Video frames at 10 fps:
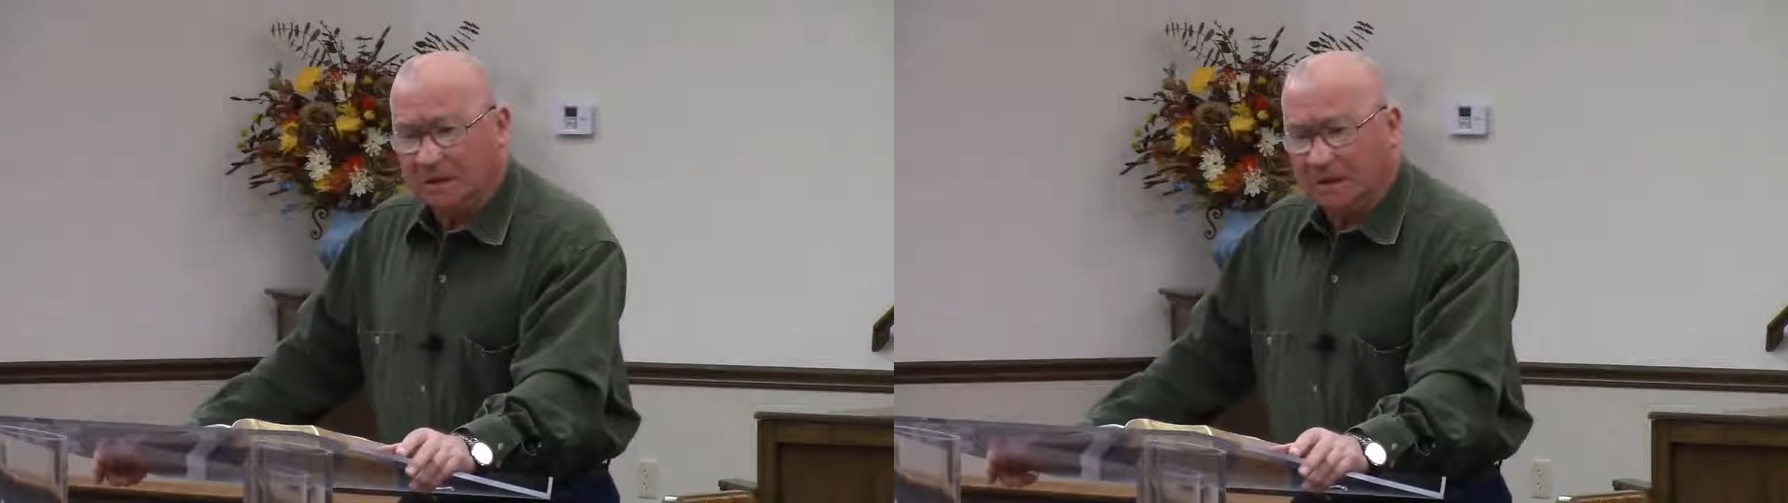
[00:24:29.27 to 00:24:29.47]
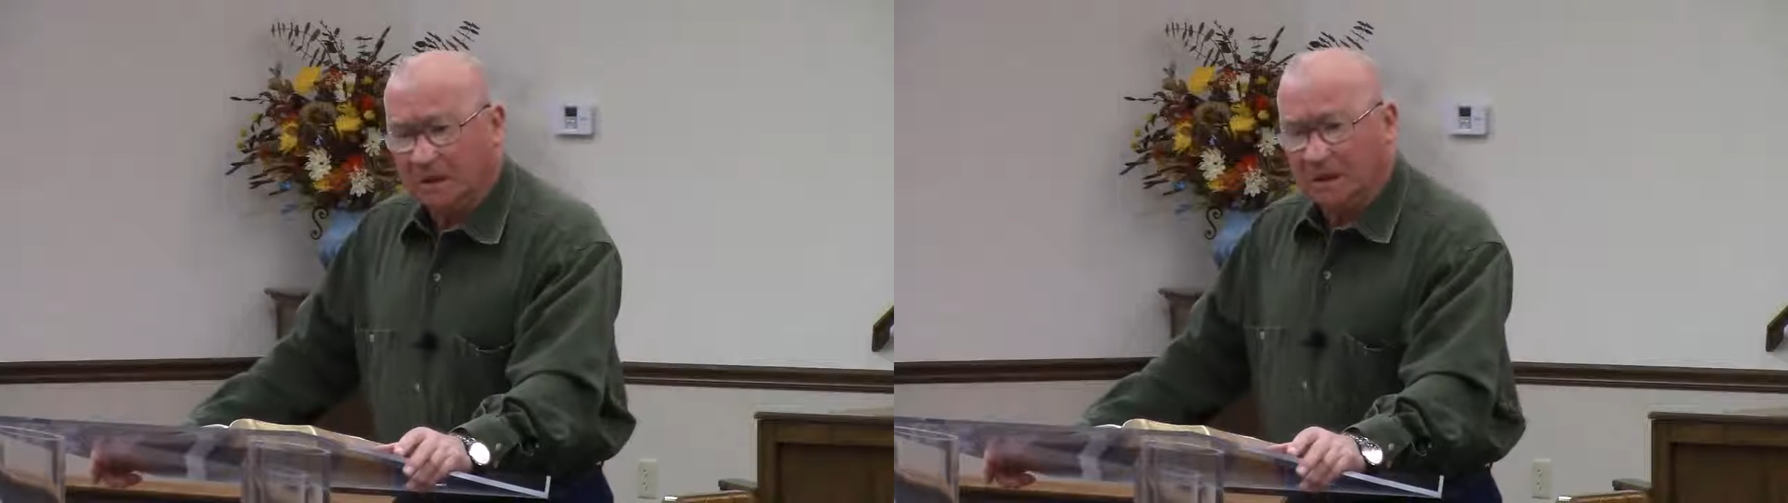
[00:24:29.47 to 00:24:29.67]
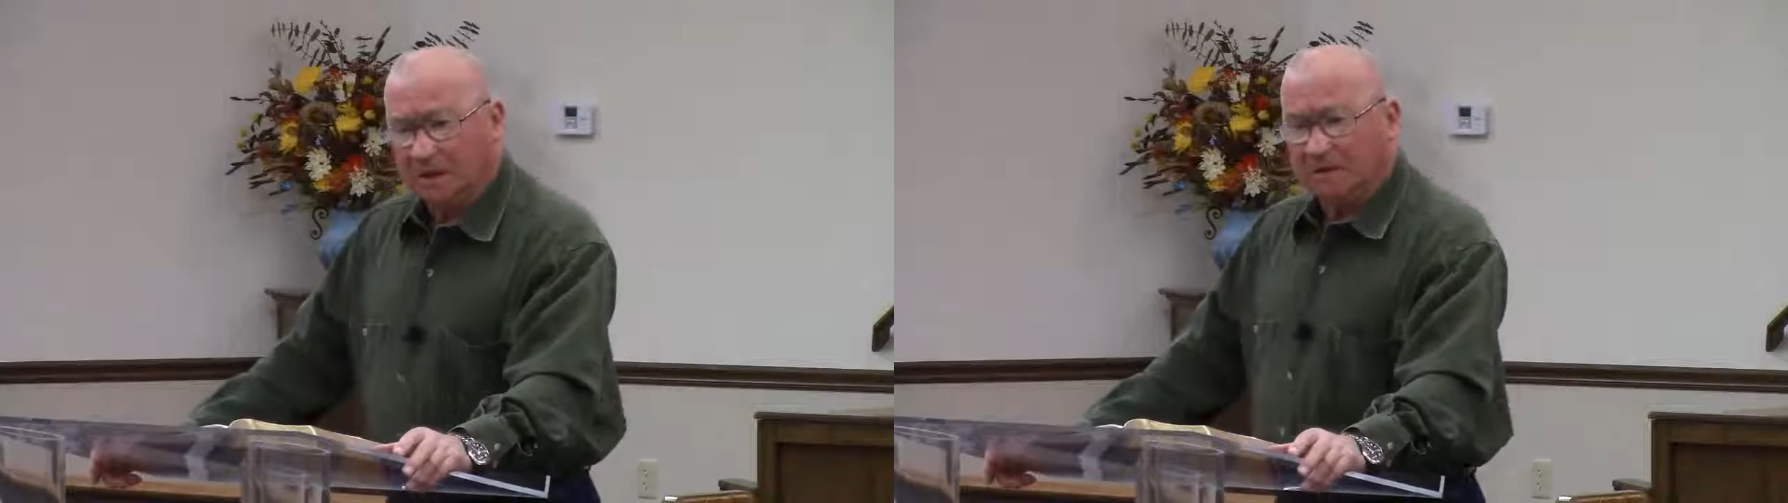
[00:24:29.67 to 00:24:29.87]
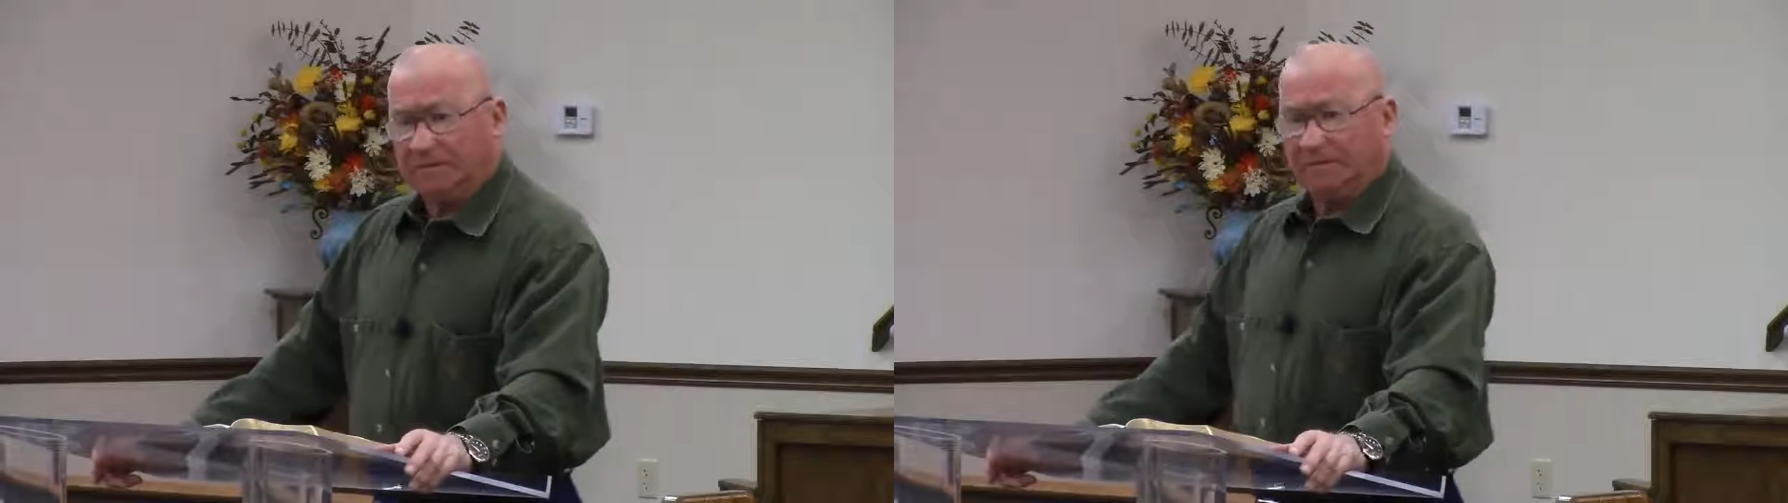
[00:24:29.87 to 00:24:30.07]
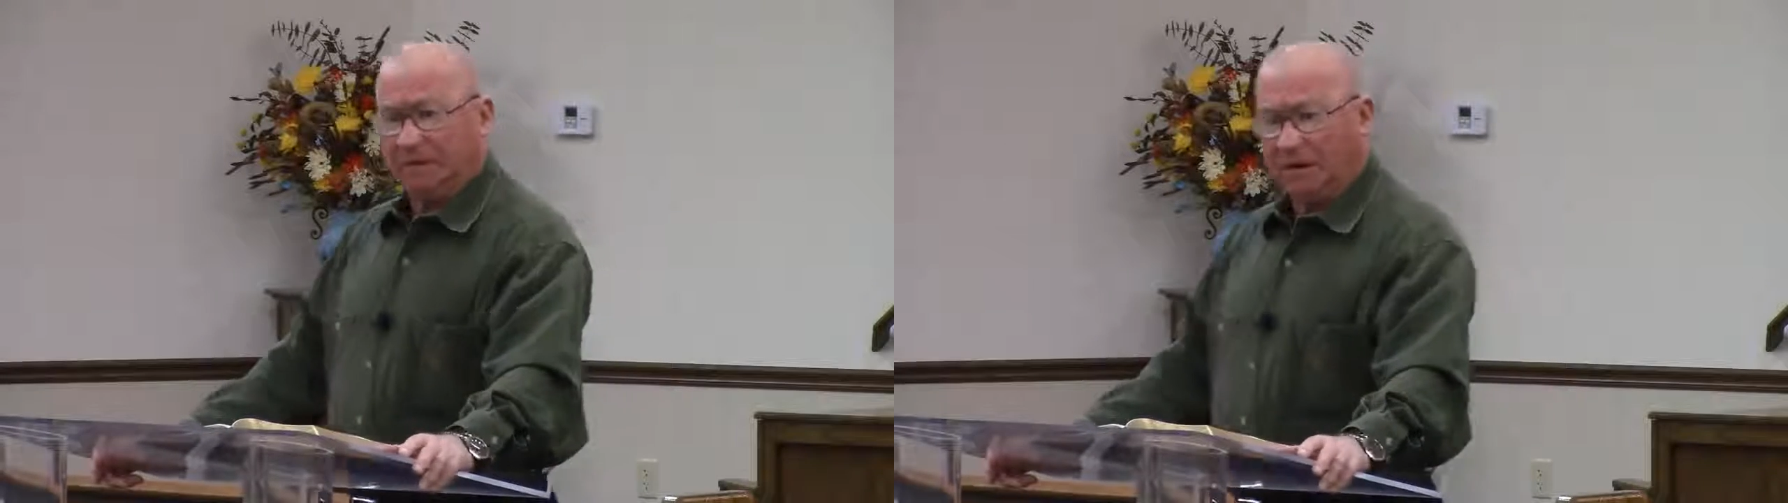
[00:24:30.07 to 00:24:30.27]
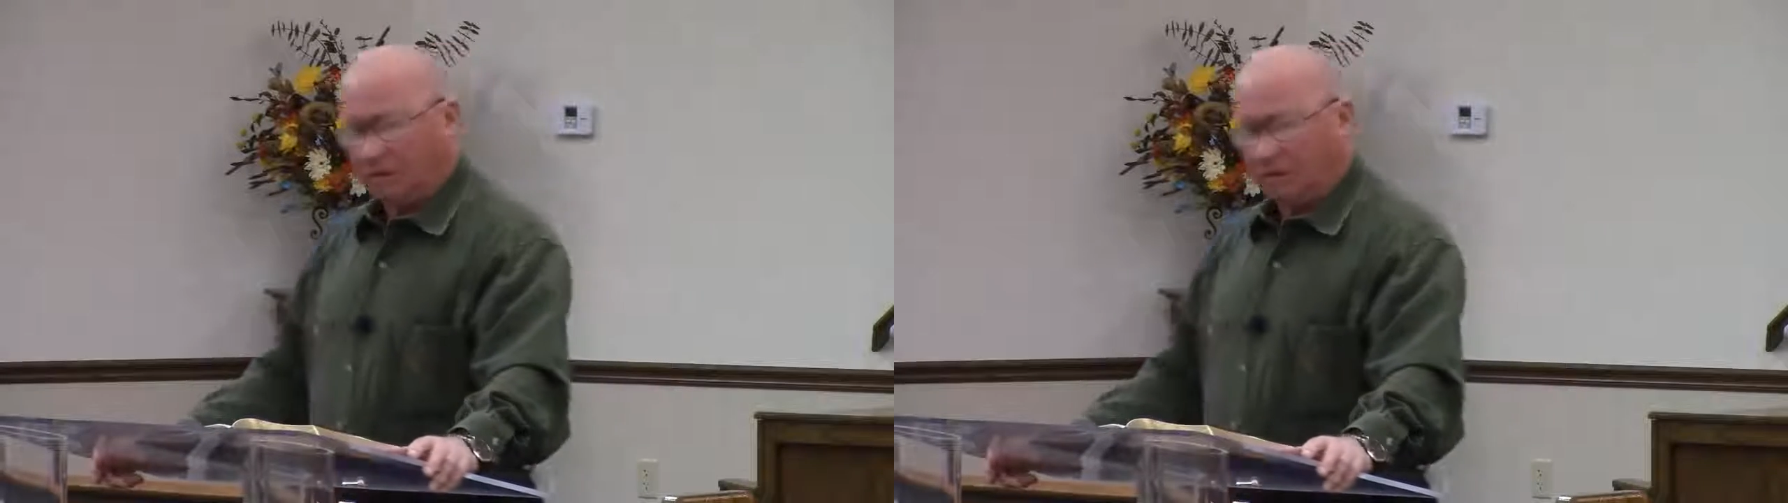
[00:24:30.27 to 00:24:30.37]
But I